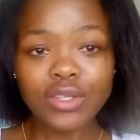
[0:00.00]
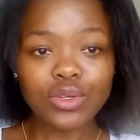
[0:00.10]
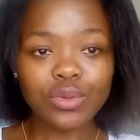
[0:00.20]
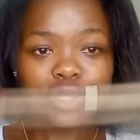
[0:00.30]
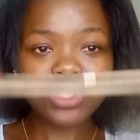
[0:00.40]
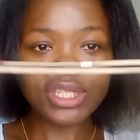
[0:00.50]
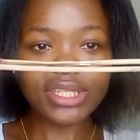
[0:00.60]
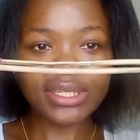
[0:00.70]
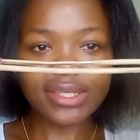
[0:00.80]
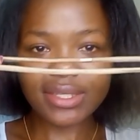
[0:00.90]
So what you
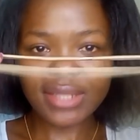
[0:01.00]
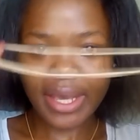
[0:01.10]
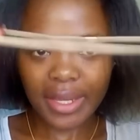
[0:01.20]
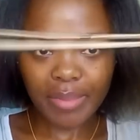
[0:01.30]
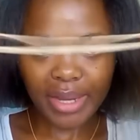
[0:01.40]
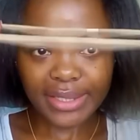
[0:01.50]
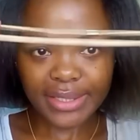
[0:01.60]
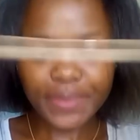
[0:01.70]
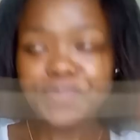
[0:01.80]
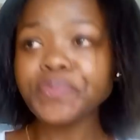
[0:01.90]
need is a
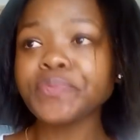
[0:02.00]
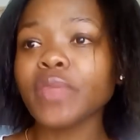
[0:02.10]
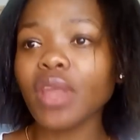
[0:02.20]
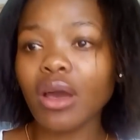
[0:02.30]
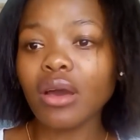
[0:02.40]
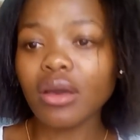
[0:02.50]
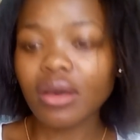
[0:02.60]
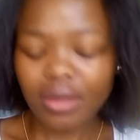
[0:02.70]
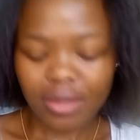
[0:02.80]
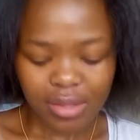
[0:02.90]
headband.
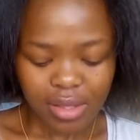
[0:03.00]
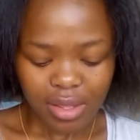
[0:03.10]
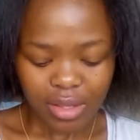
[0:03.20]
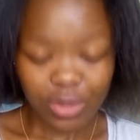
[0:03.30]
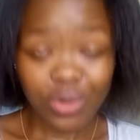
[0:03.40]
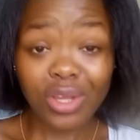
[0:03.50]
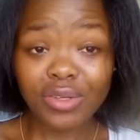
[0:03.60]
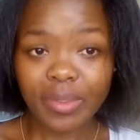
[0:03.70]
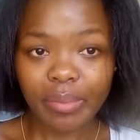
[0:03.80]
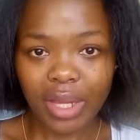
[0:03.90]
Uh, you can
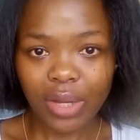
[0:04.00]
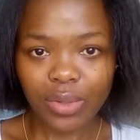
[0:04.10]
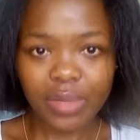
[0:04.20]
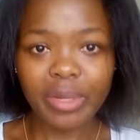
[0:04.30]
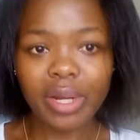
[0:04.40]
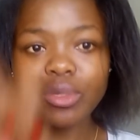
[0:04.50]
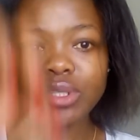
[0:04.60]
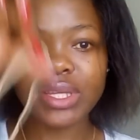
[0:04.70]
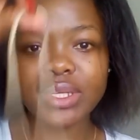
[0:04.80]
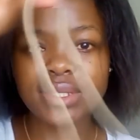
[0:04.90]
use a black one, but I'm
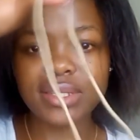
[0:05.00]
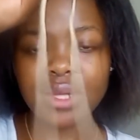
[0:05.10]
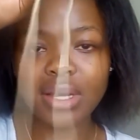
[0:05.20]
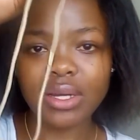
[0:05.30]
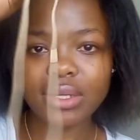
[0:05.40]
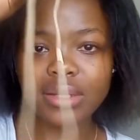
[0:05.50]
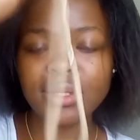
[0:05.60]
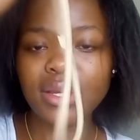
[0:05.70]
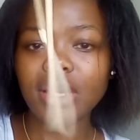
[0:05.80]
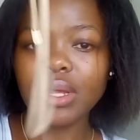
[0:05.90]
using this uh,
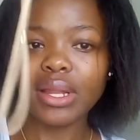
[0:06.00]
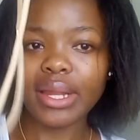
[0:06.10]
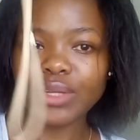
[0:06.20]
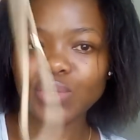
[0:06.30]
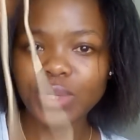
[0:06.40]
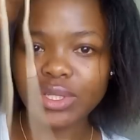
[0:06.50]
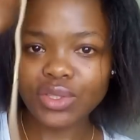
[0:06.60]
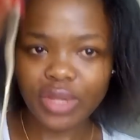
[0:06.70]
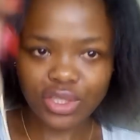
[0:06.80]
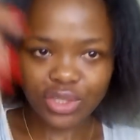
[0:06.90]
light one
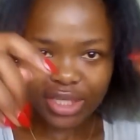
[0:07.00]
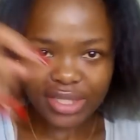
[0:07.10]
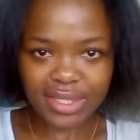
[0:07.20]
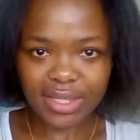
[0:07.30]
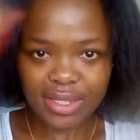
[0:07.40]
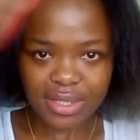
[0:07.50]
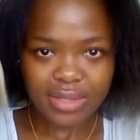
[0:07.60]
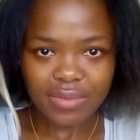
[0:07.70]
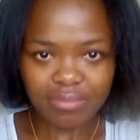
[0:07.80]
so that you can see